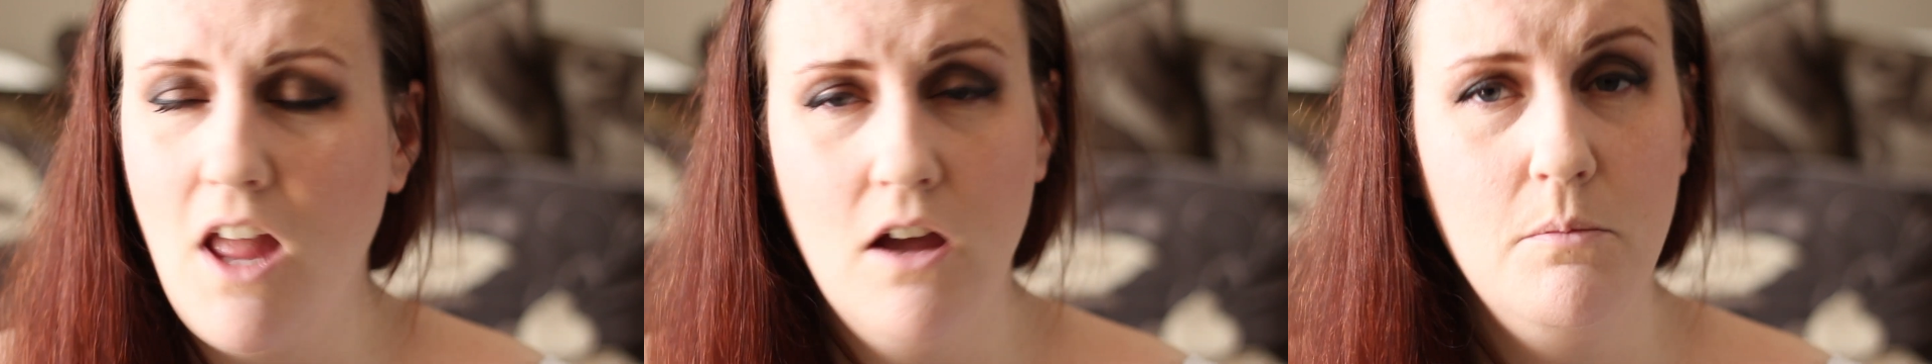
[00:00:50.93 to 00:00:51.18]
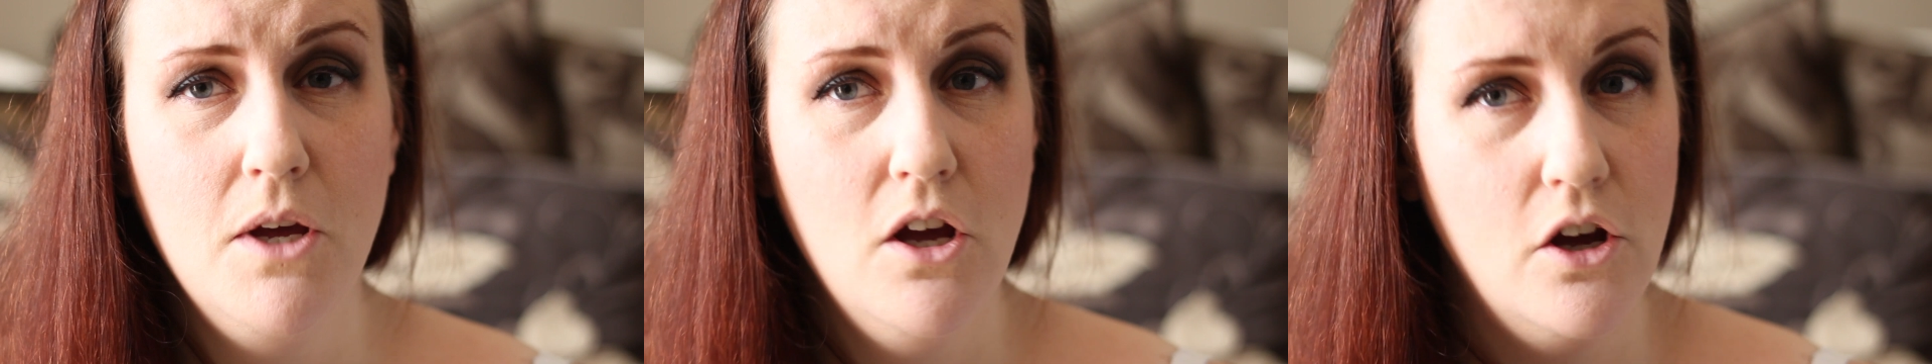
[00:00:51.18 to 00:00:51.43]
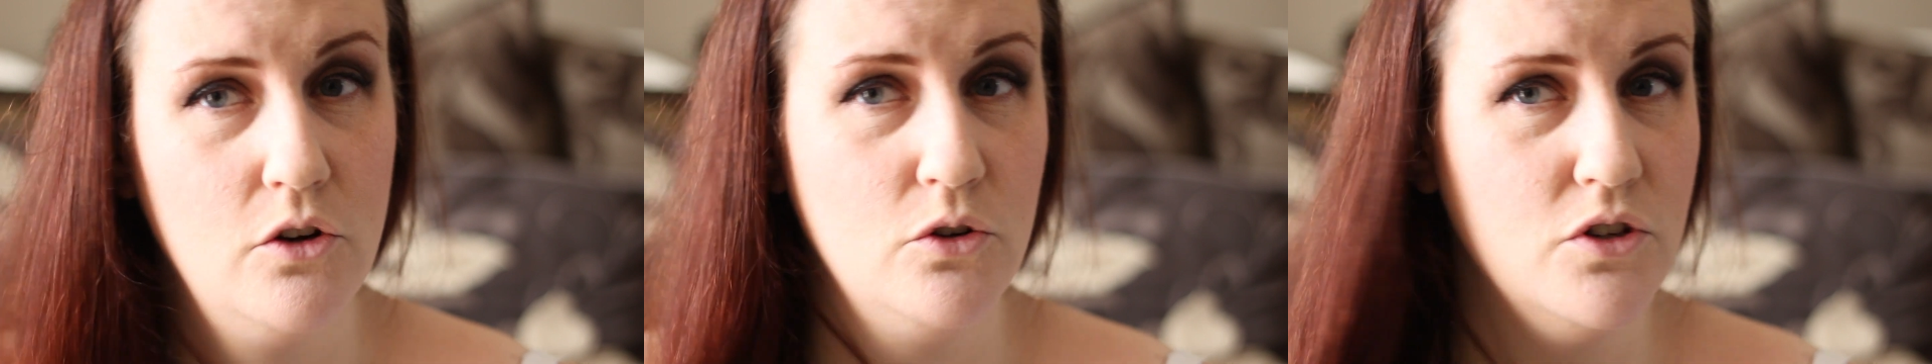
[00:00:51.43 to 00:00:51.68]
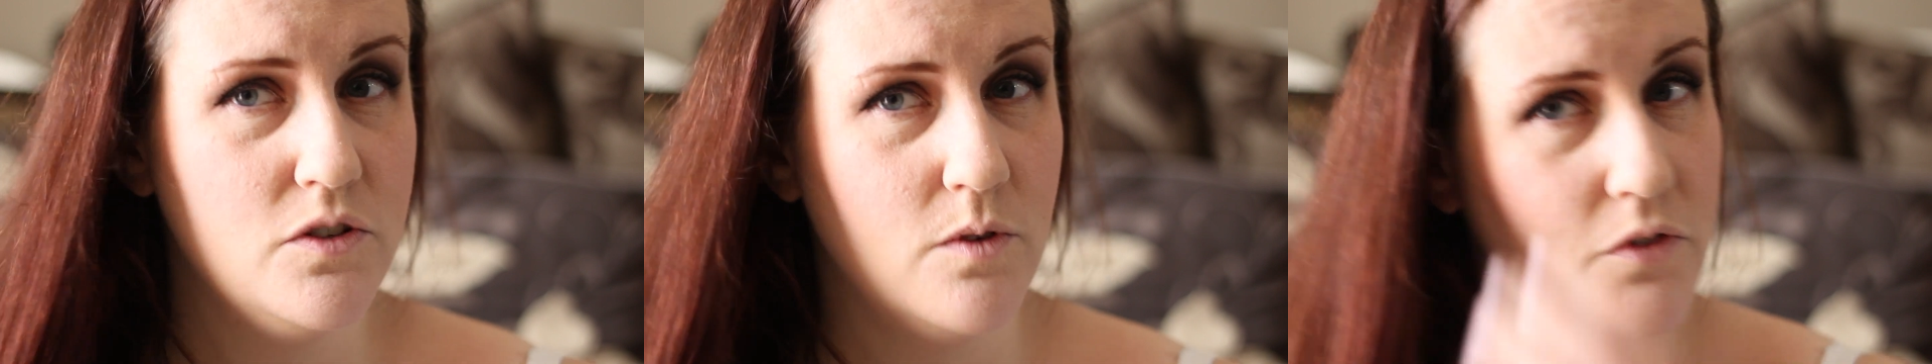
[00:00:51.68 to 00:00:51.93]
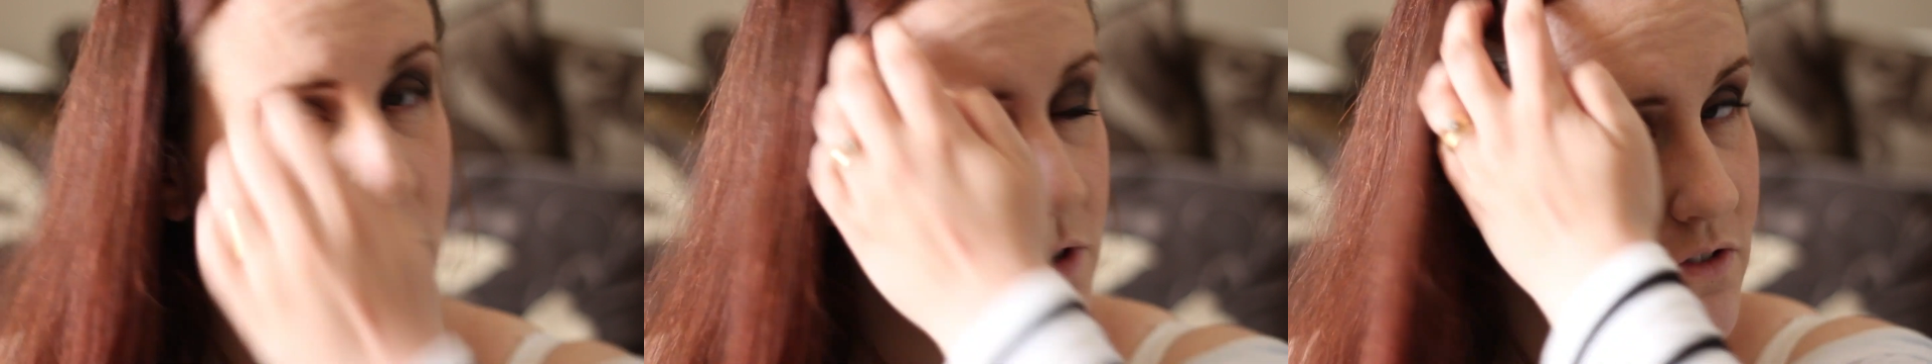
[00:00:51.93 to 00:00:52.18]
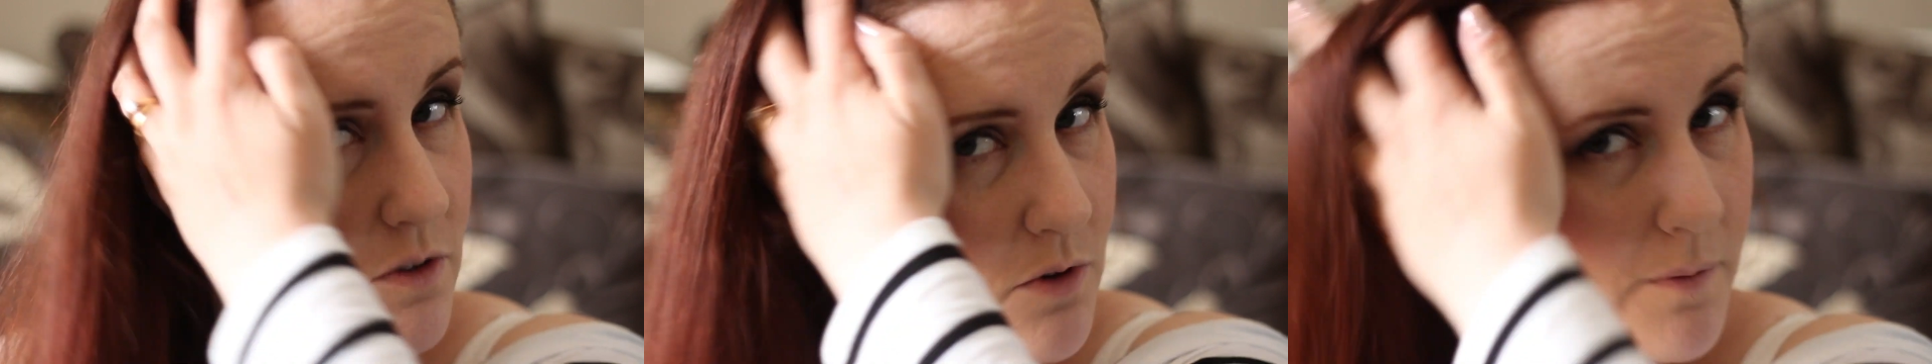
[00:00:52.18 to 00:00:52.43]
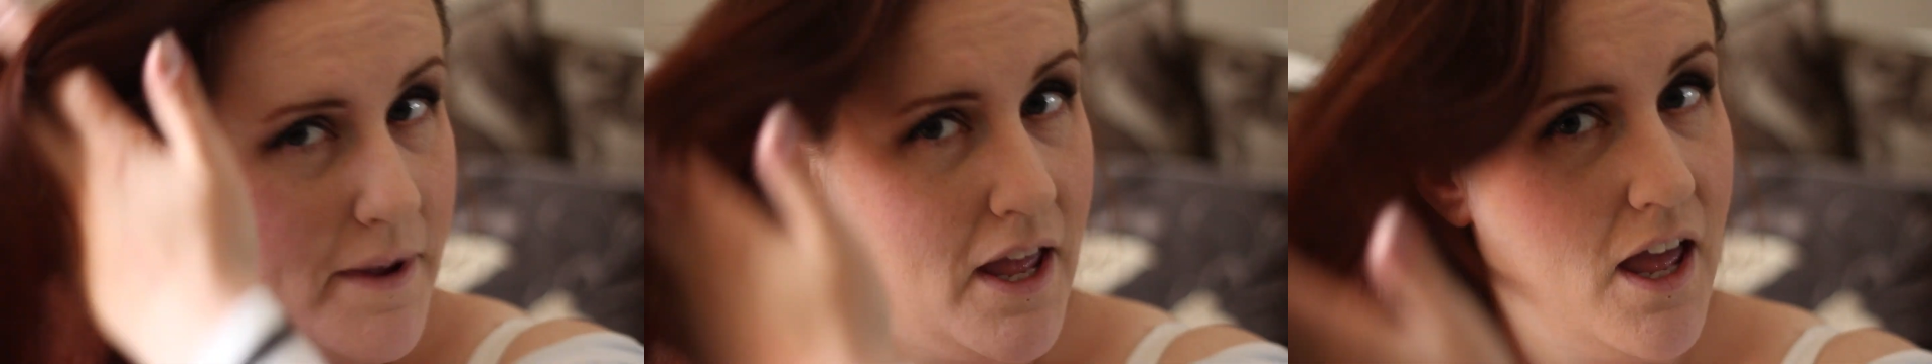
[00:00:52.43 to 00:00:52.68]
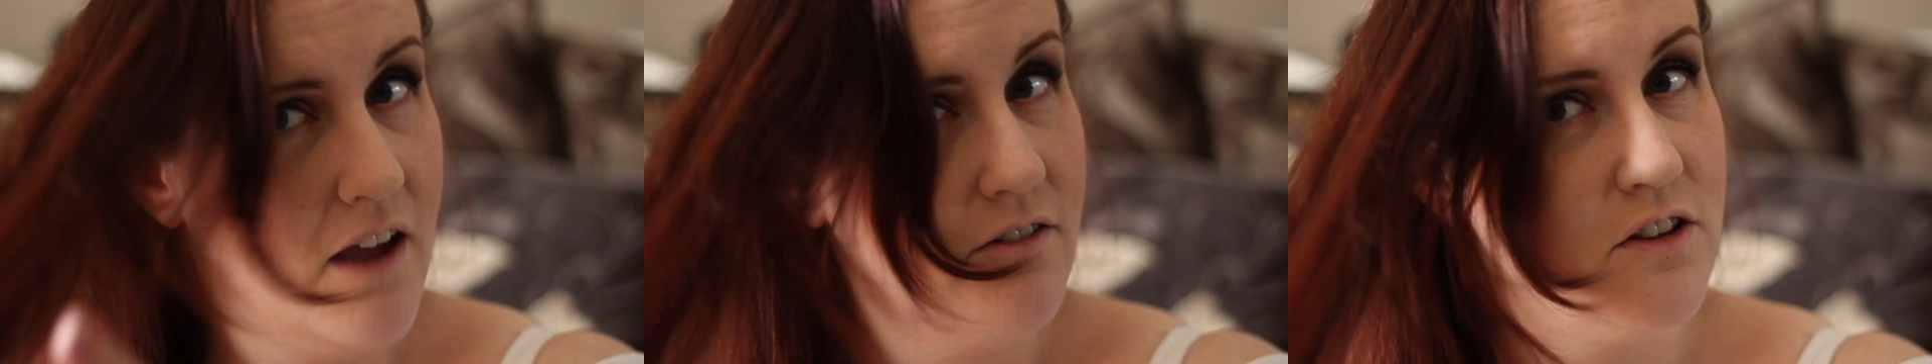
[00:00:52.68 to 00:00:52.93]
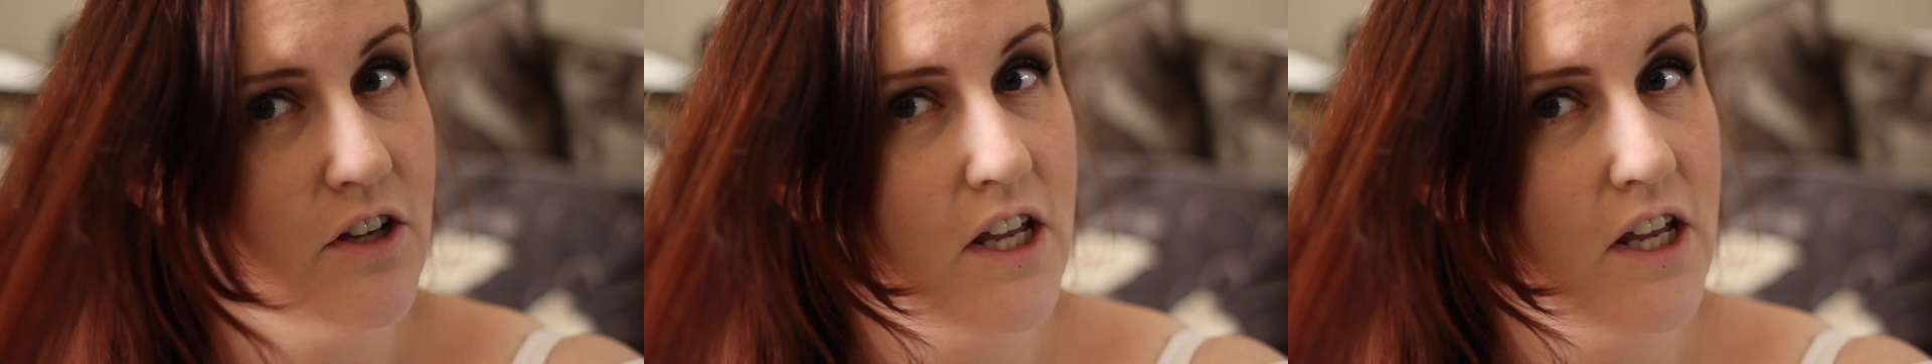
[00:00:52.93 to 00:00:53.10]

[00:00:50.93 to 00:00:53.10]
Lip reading: And also, if you're wondering why my hair is